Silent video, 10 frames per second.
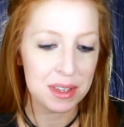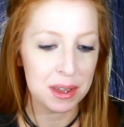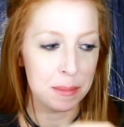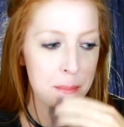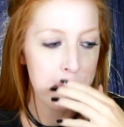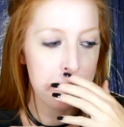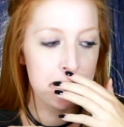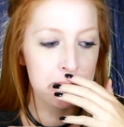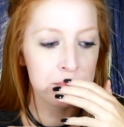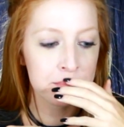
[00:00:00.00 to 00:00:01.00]
Then,
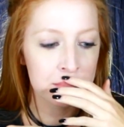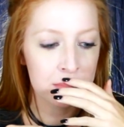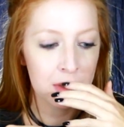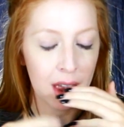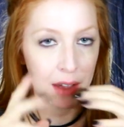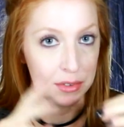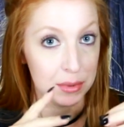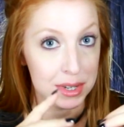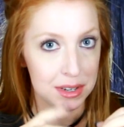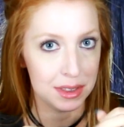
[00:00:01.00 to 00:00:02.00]

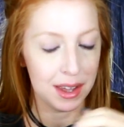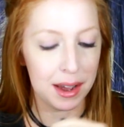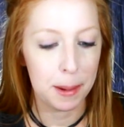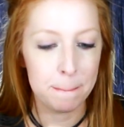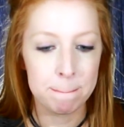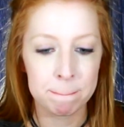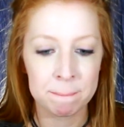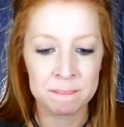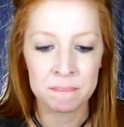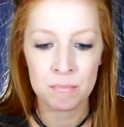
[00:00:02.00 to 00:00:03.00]
after we did that,
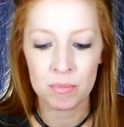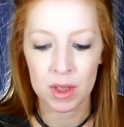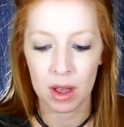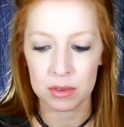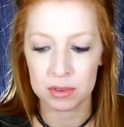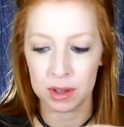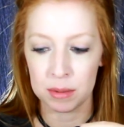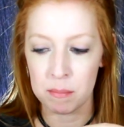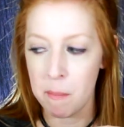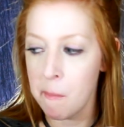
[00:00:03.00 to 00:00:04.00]
I was
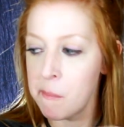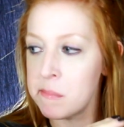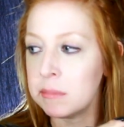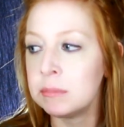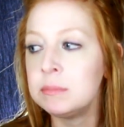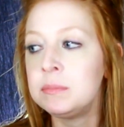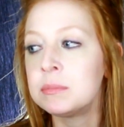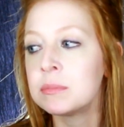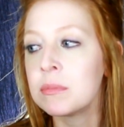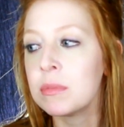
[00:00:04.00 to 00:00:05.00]
like,
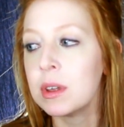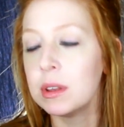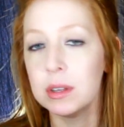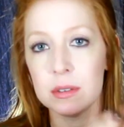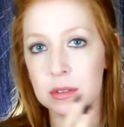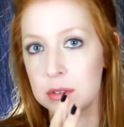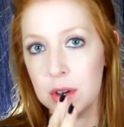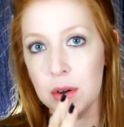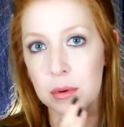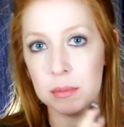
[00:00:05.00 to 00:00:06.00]
let's
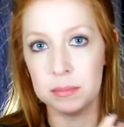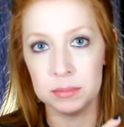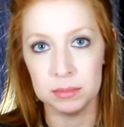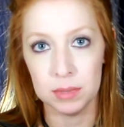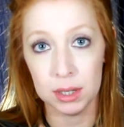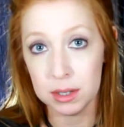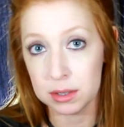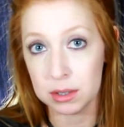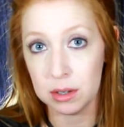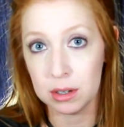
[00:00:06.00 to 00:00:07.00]
just go. I
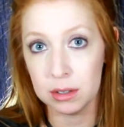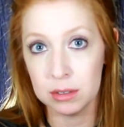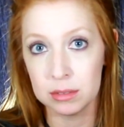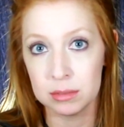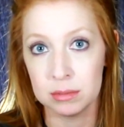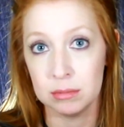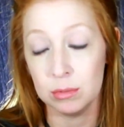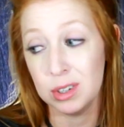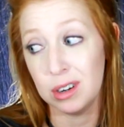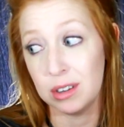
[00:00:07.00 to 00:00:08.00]
got the car.
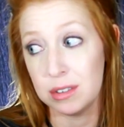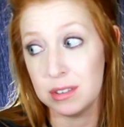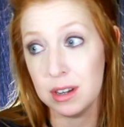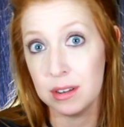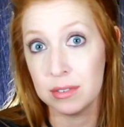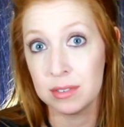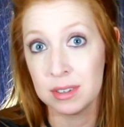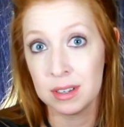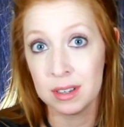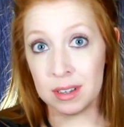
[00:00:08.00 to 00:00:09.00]
We got all our
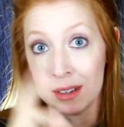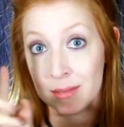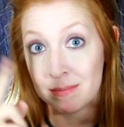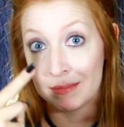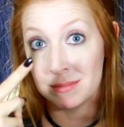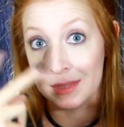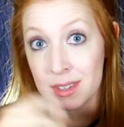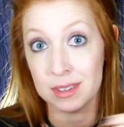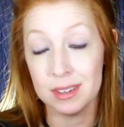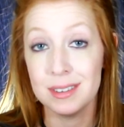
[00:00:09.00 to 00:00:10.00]
stuff.
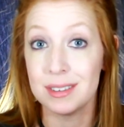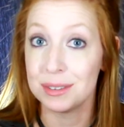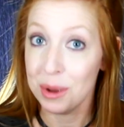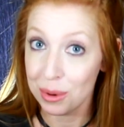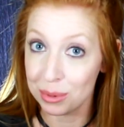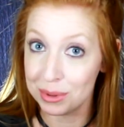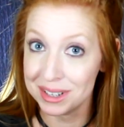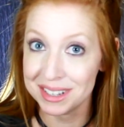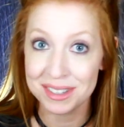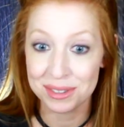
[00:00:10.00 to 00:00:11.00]
Let's just
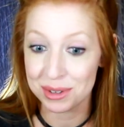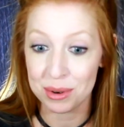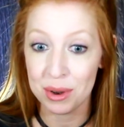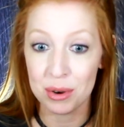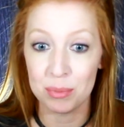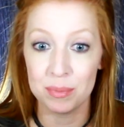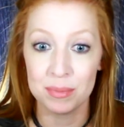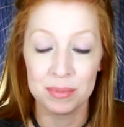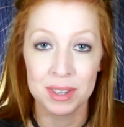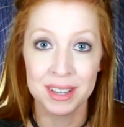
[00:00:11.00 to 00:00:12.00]
go. Let's just go
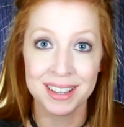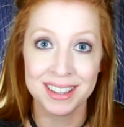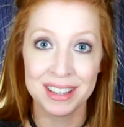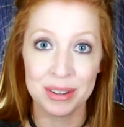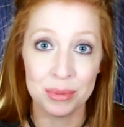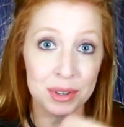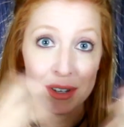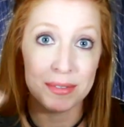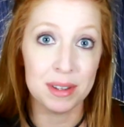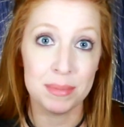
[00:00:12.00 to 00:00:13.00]
home.
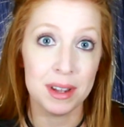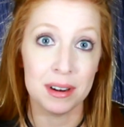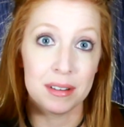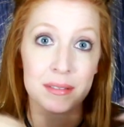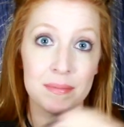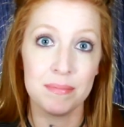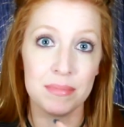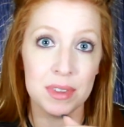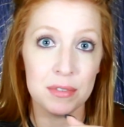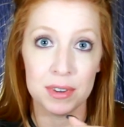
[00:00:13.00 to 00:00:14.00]
We'll leave them there.
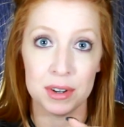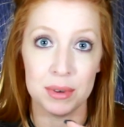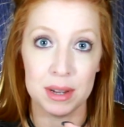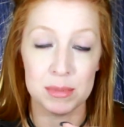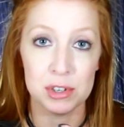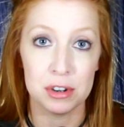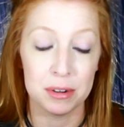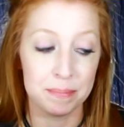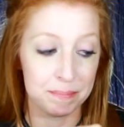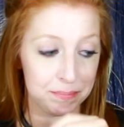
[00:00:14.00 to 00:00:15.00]
They'll find a way, I'm
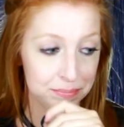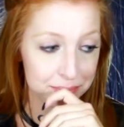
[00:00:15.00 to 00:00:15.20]
sure.